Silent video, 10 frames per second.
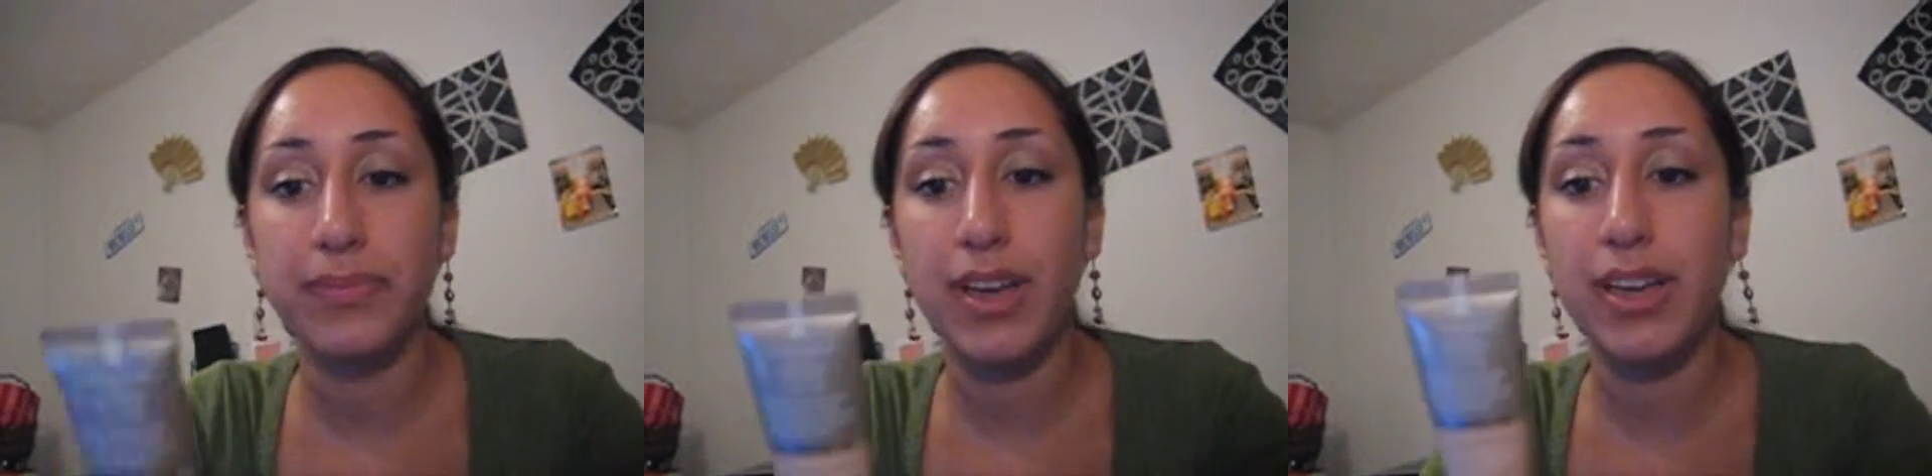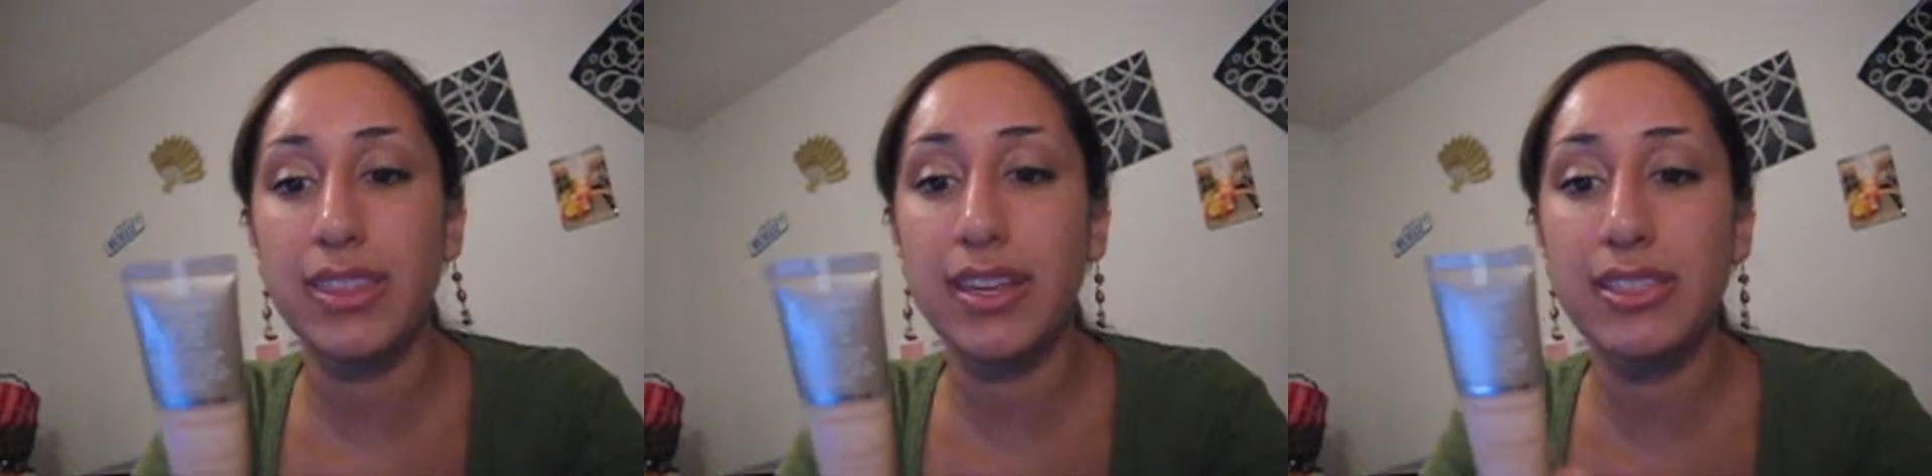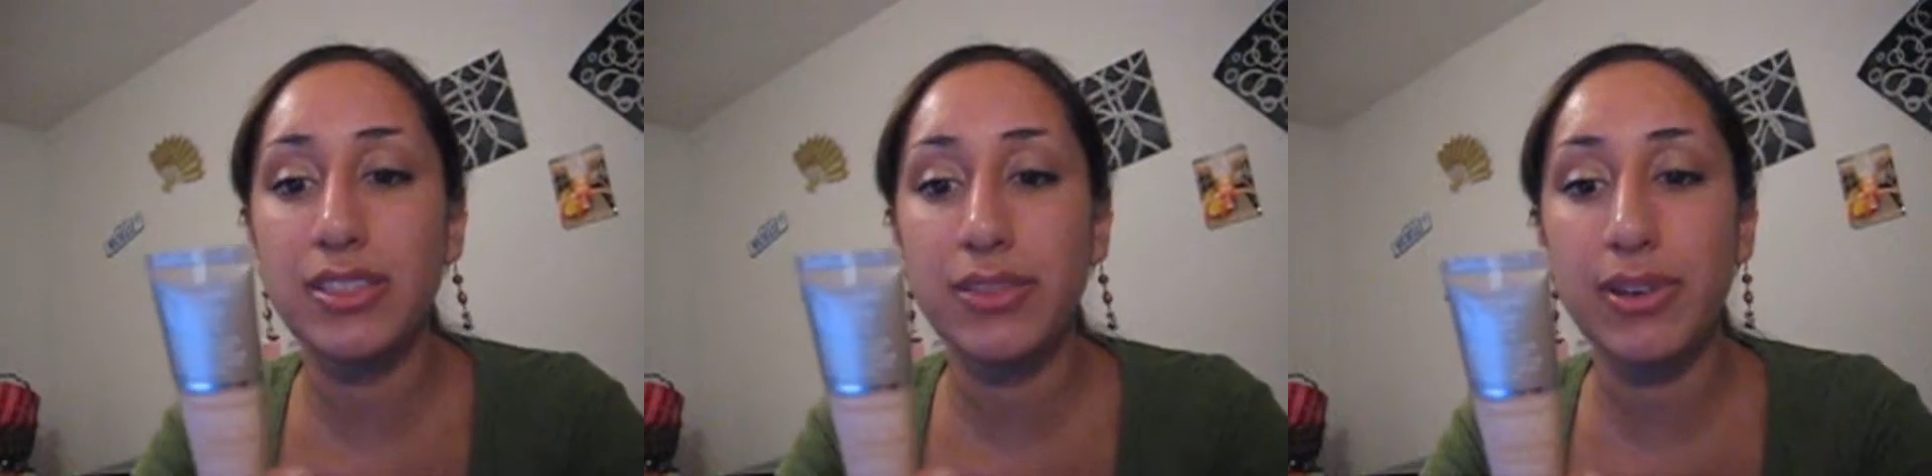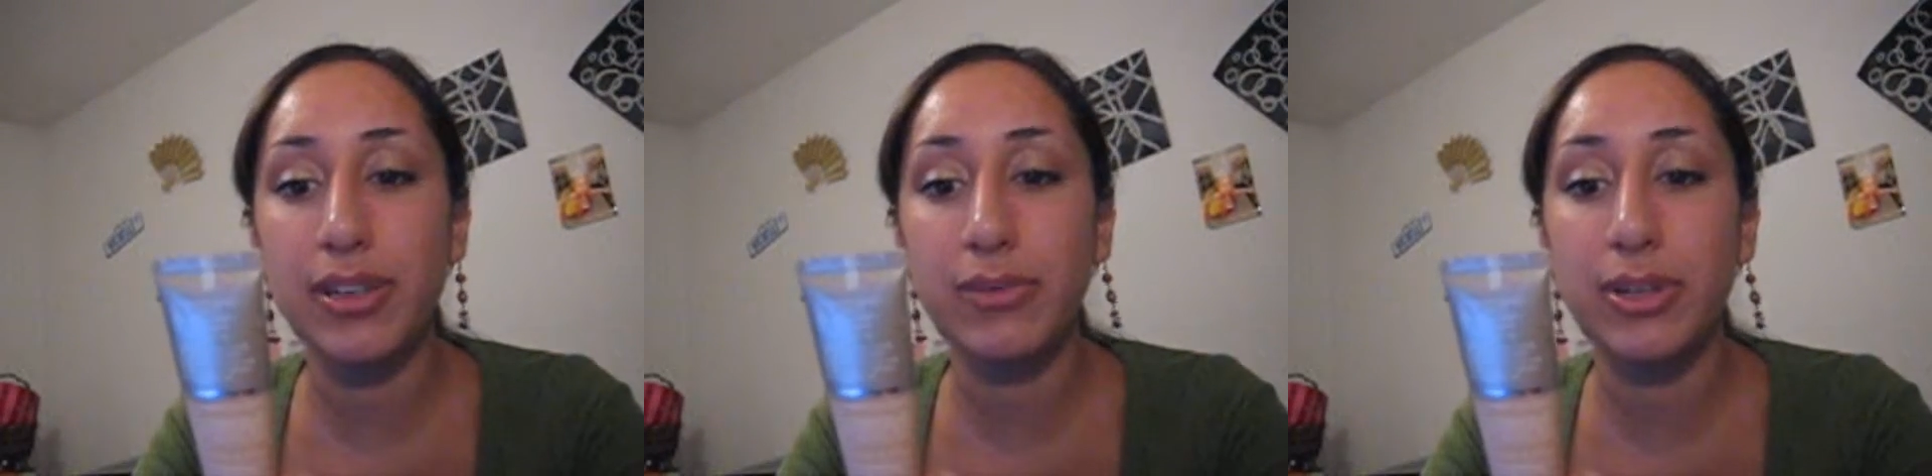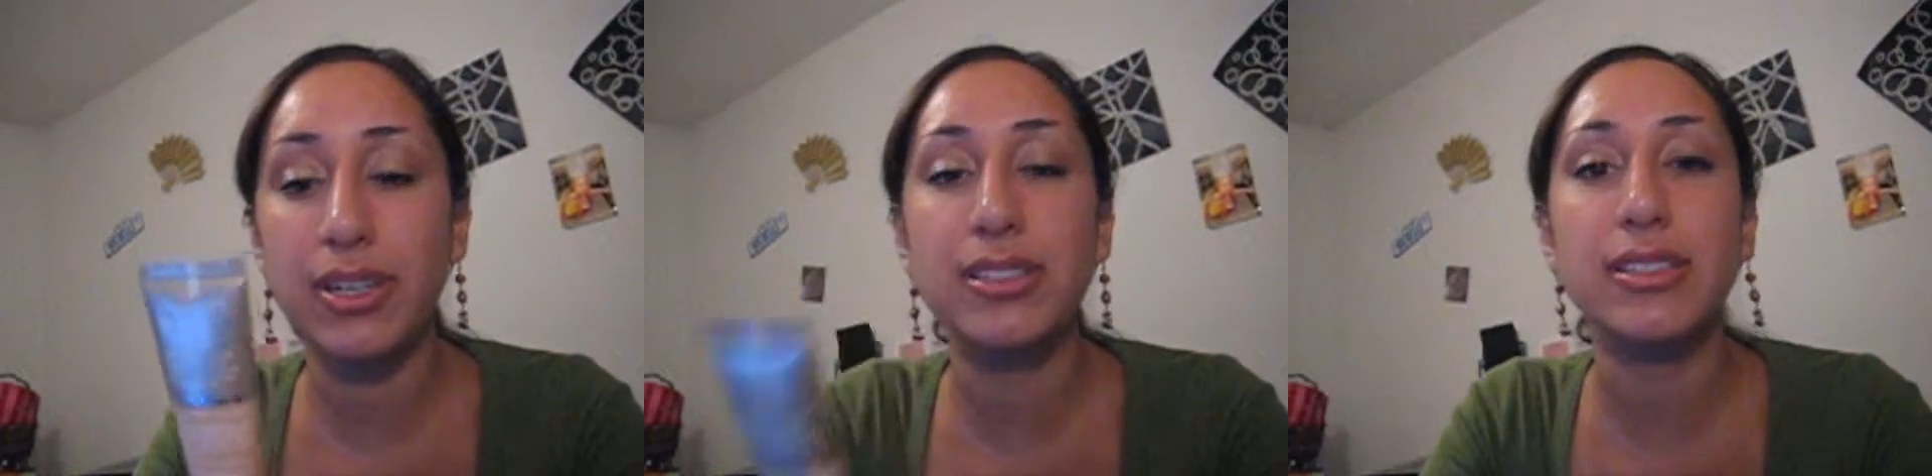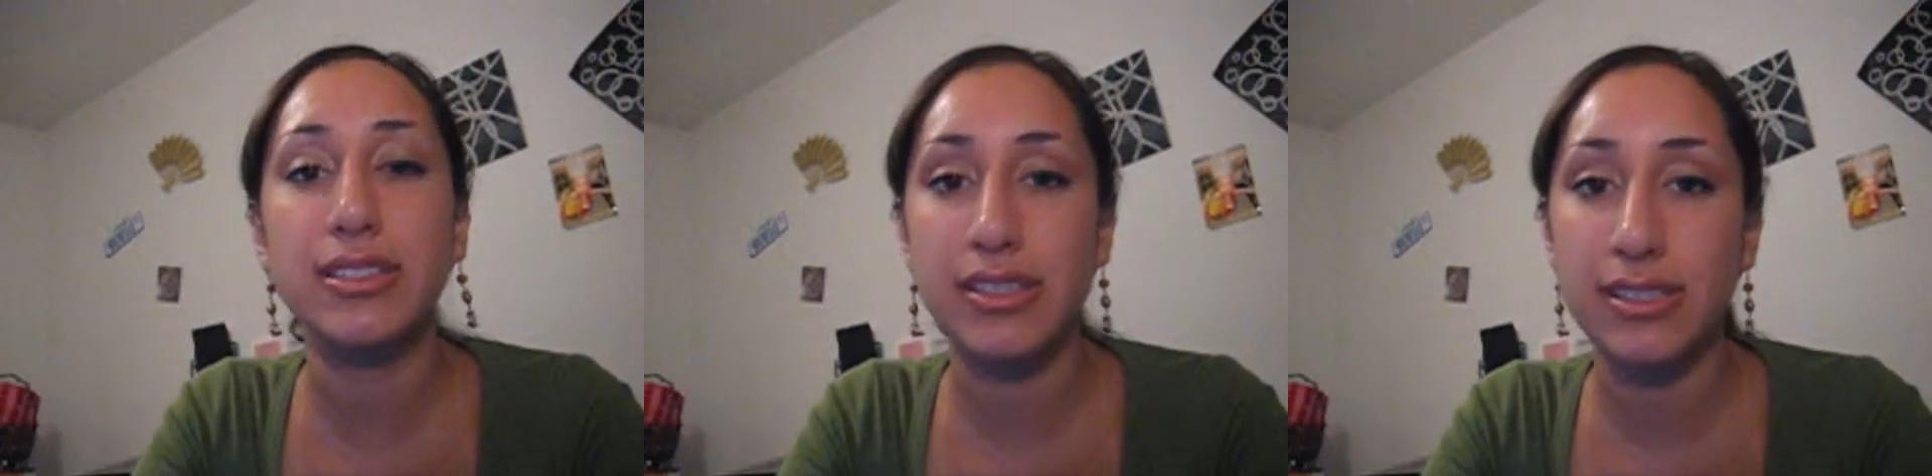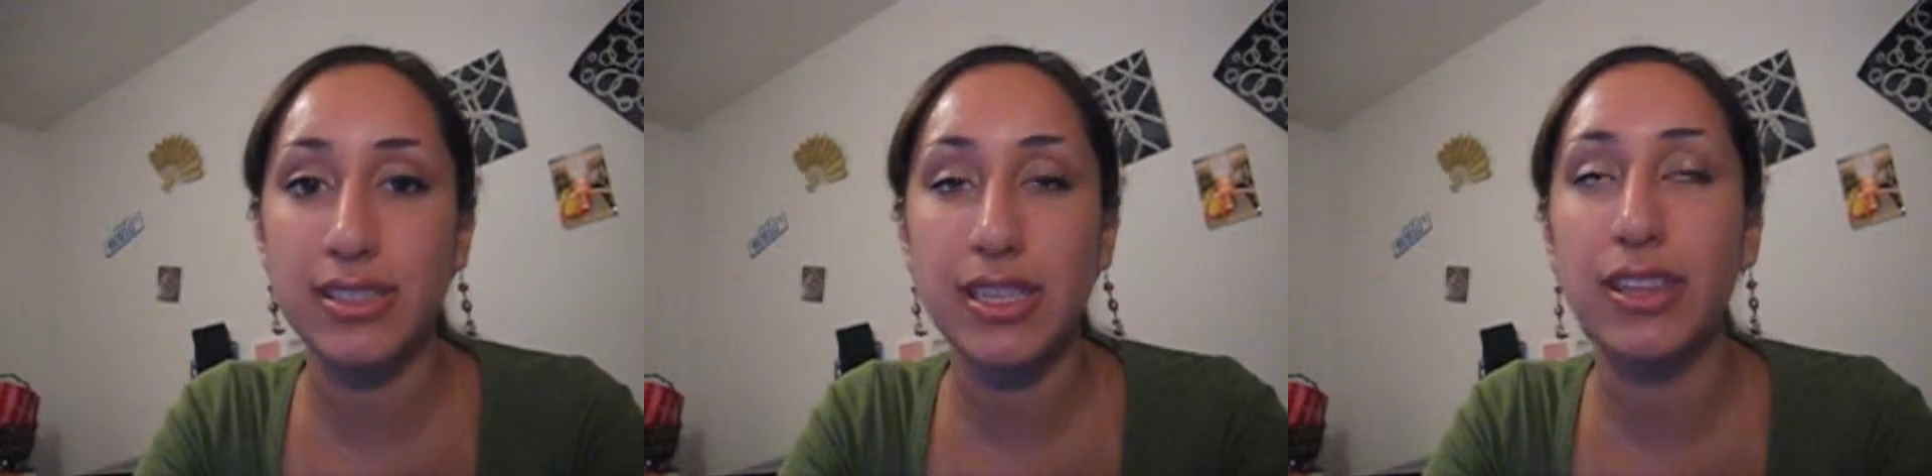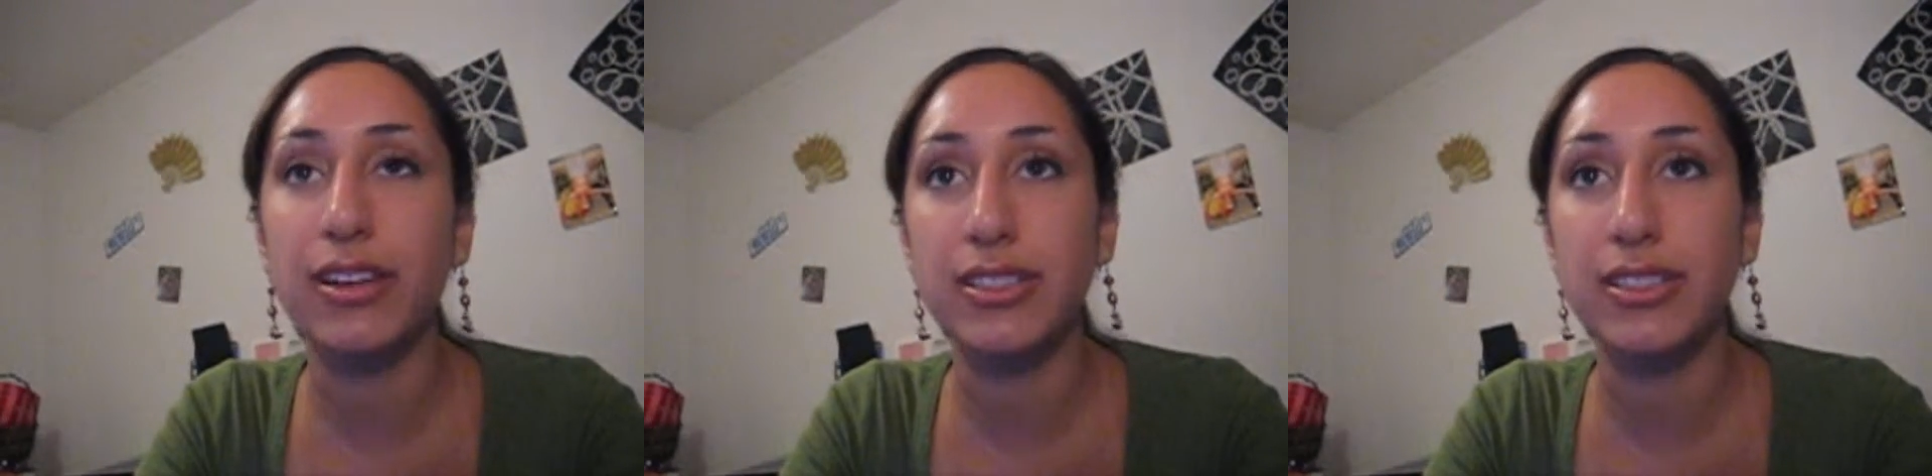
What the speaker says: I think it's 3-in-1 because it's a concealer,